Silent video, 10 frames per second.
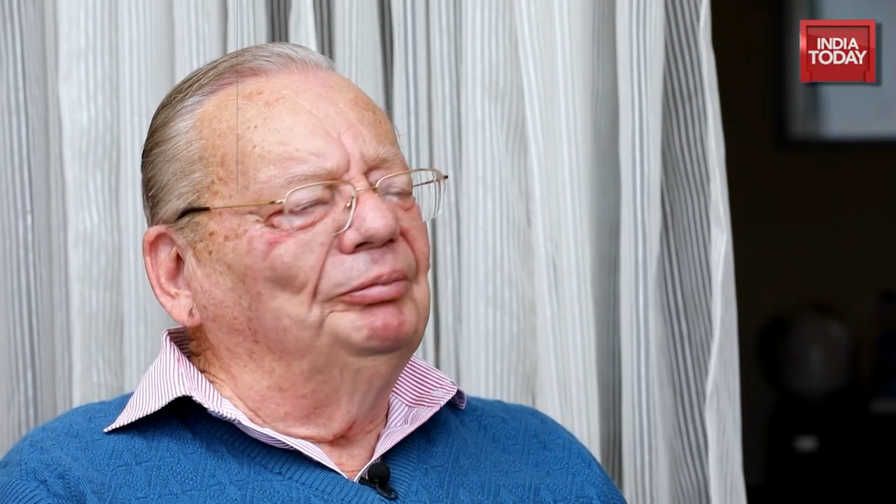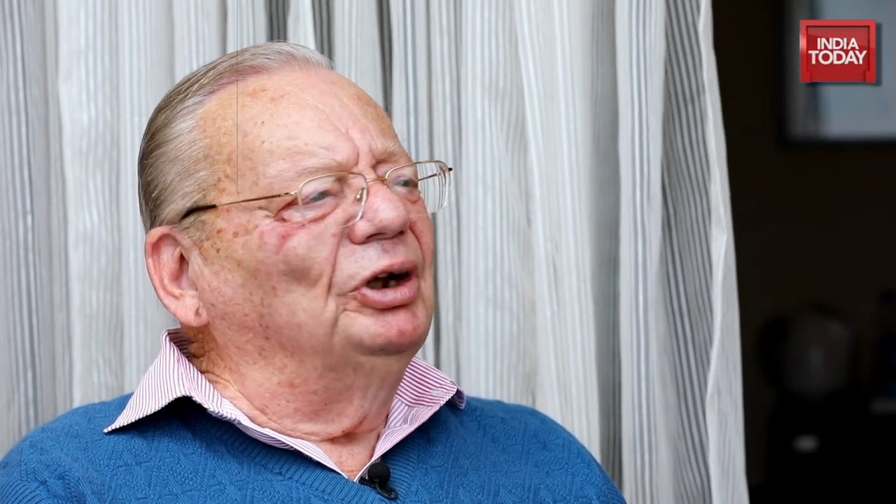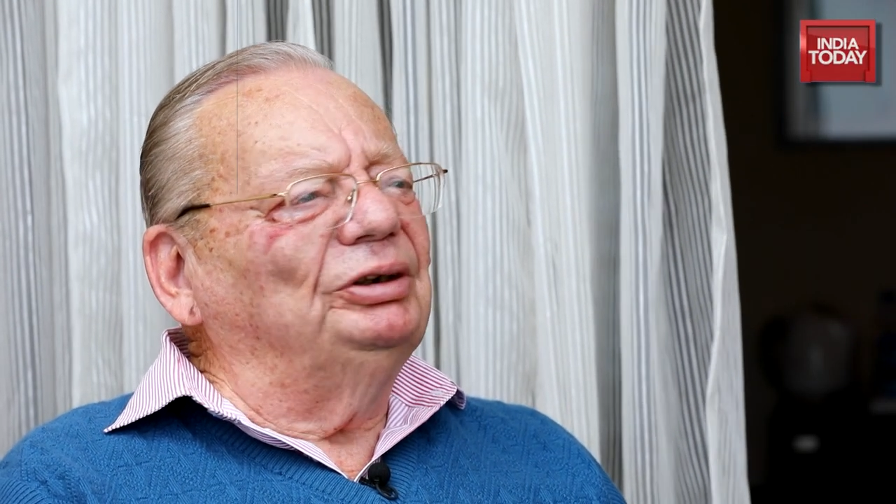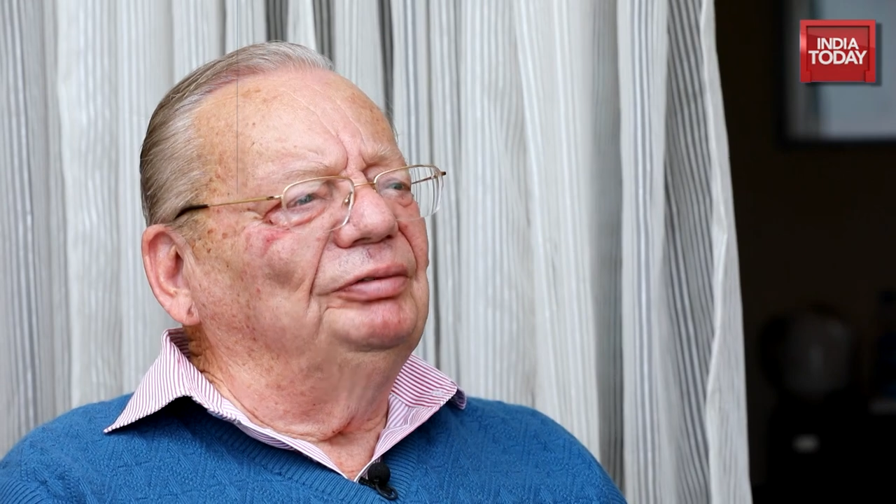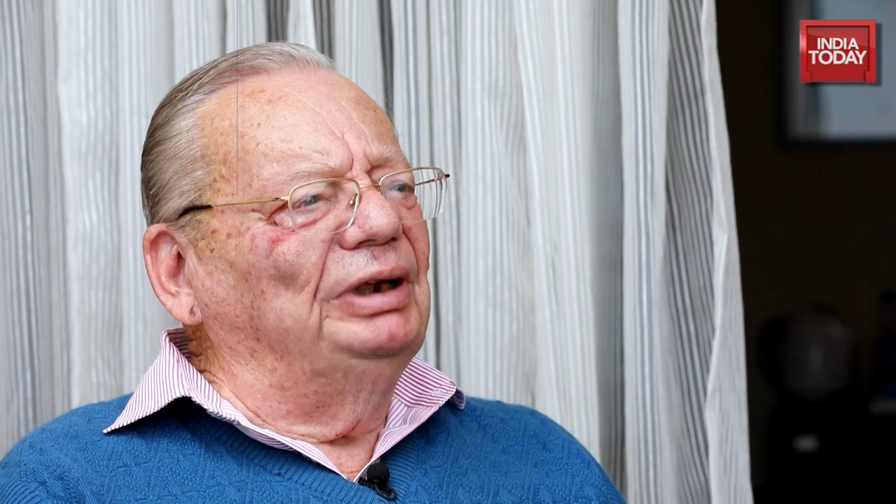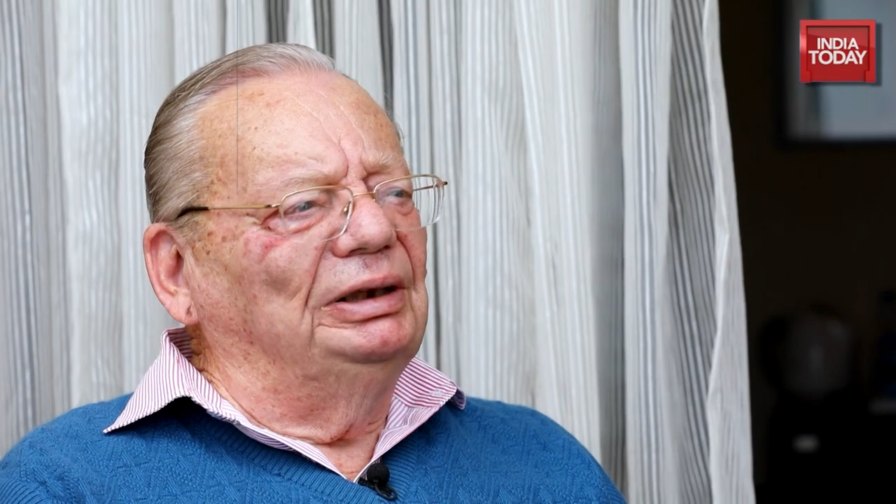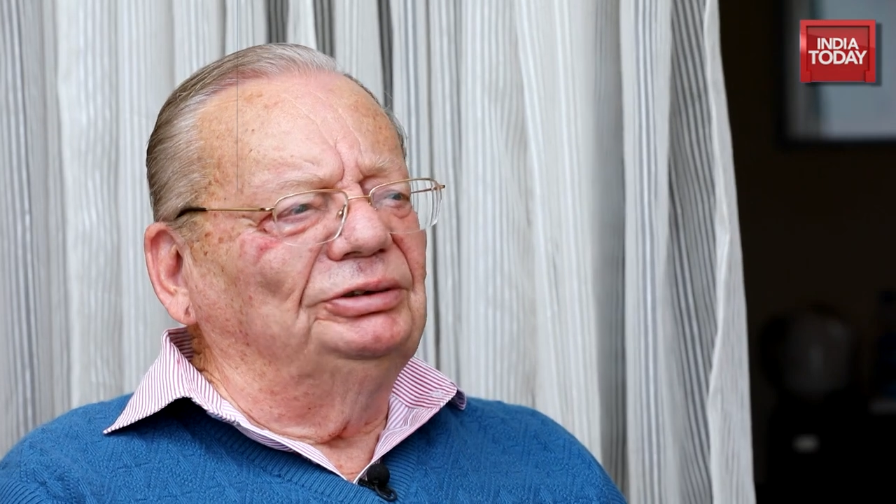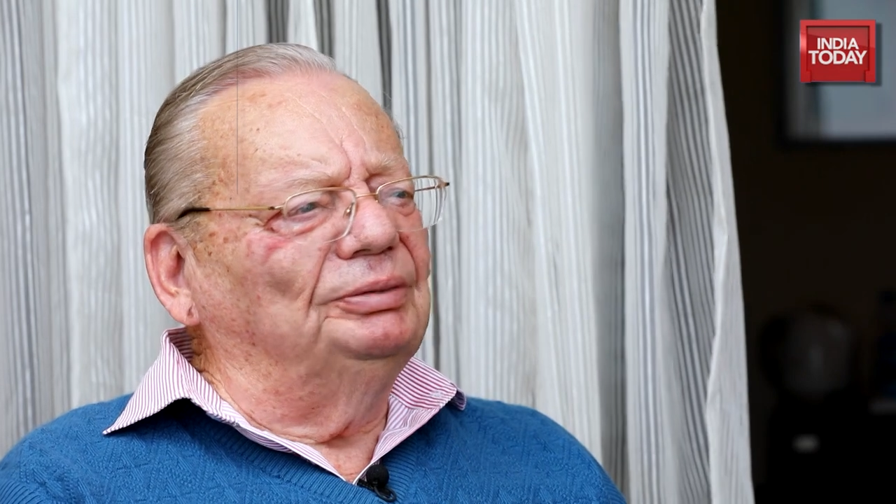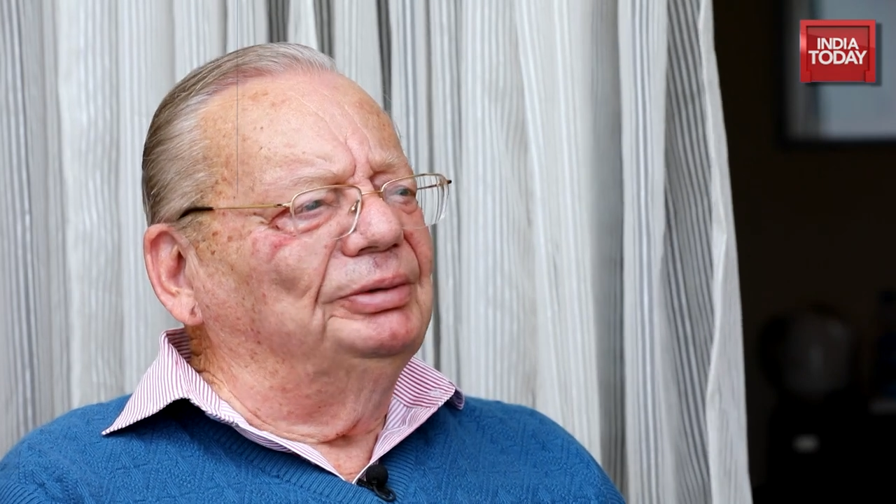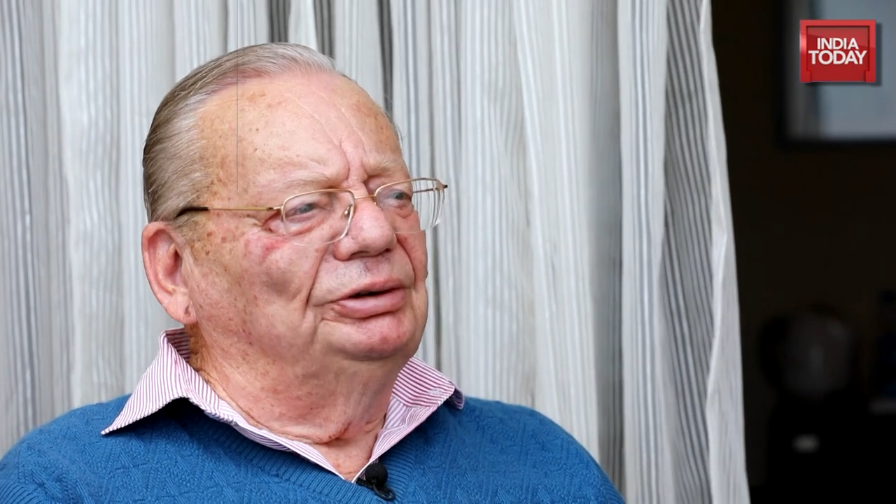not even
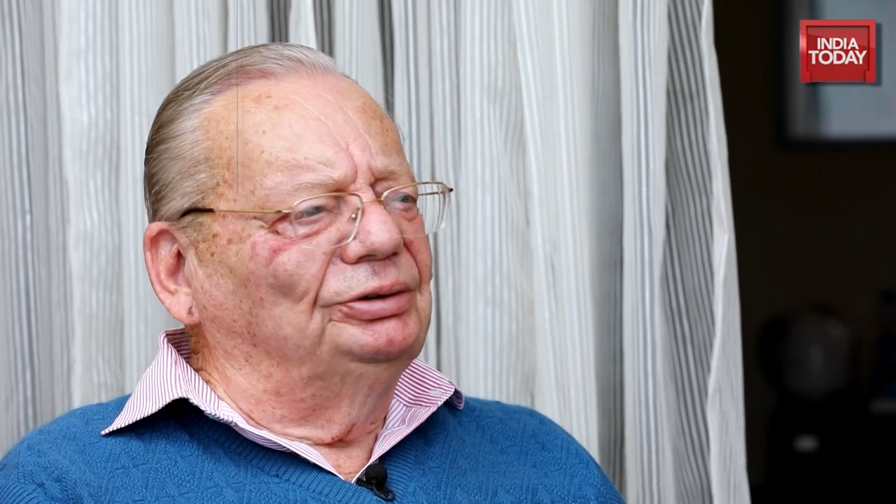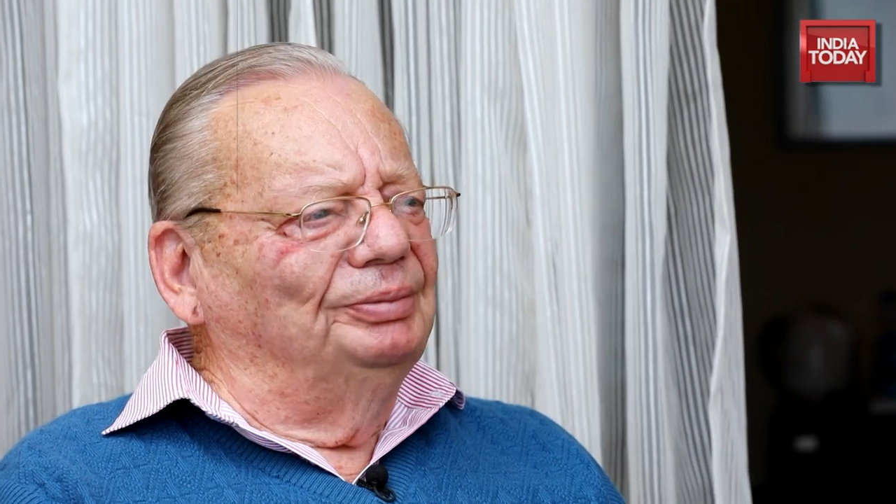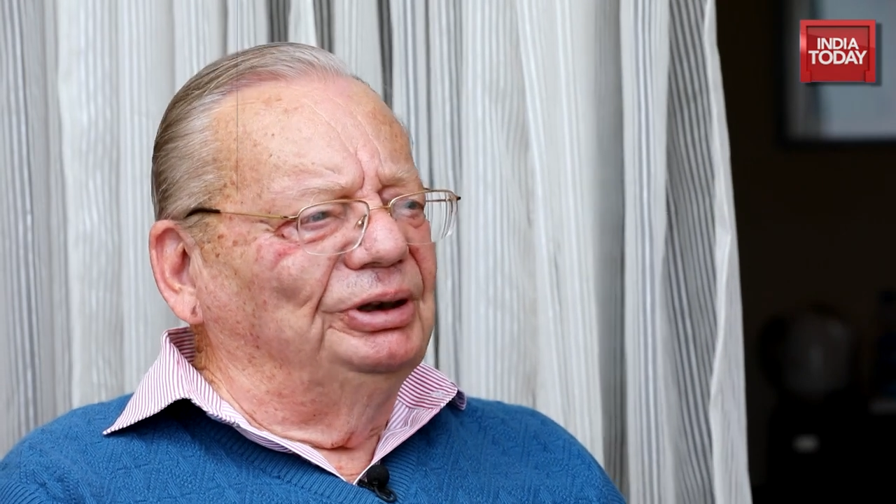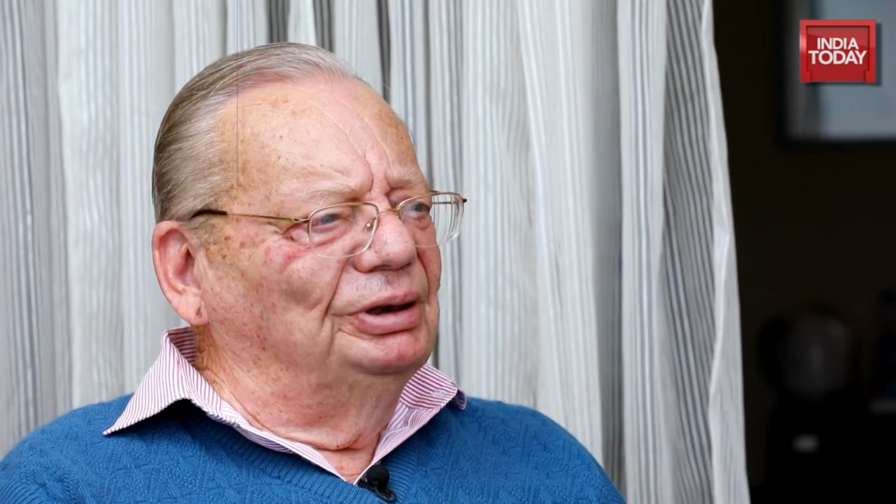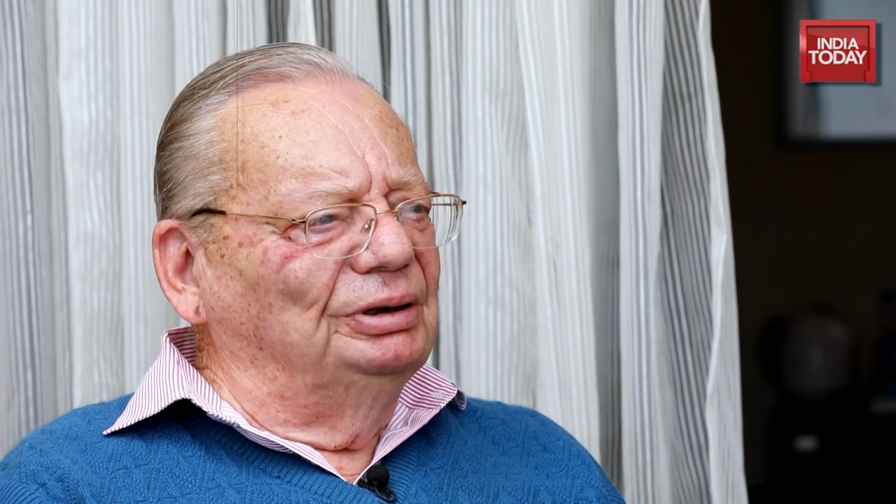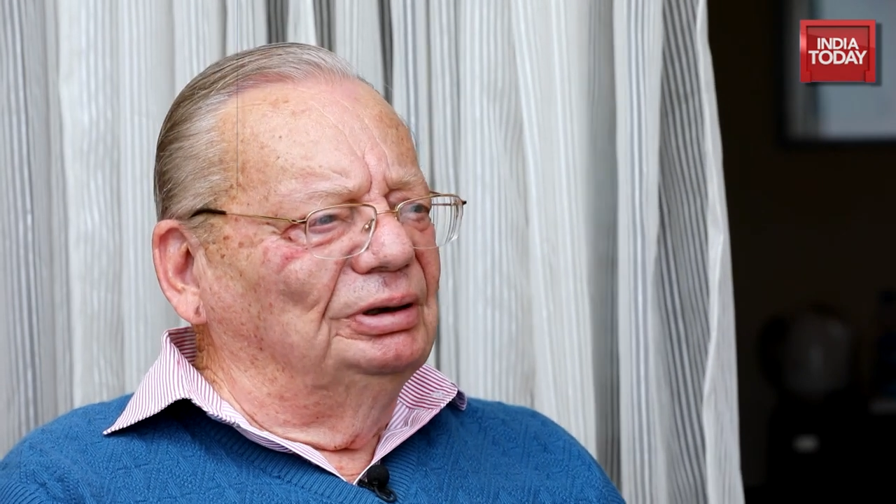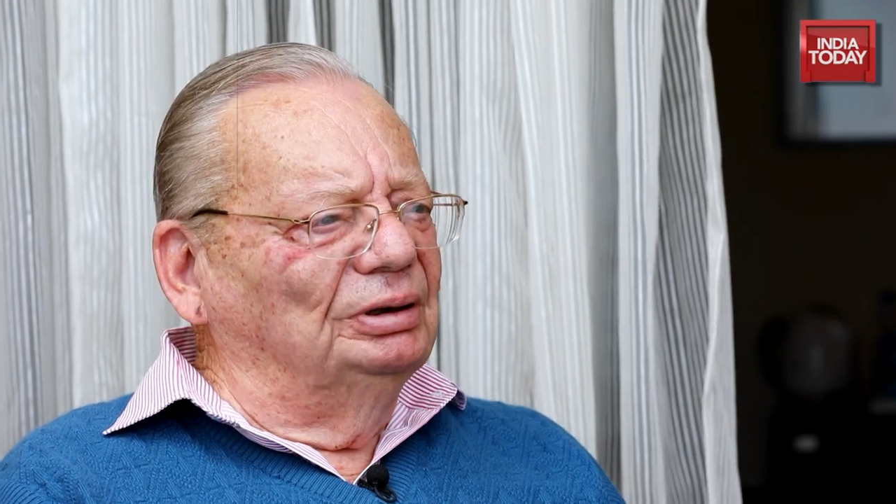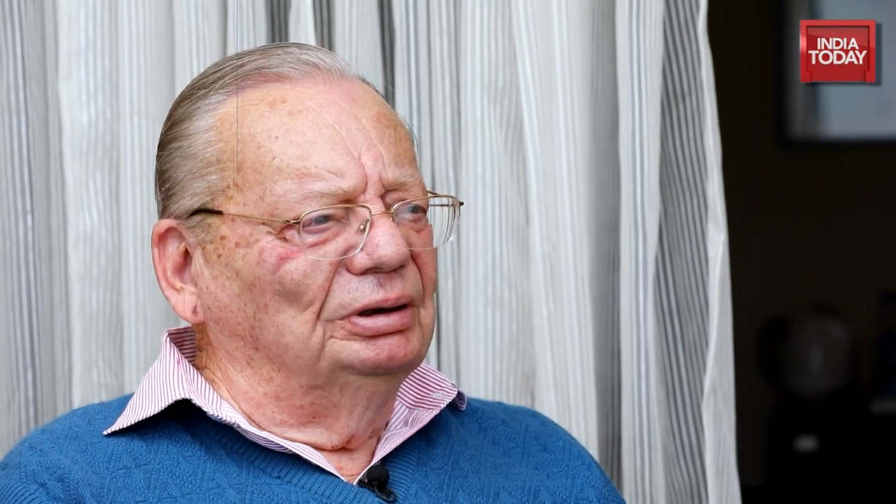eligible to be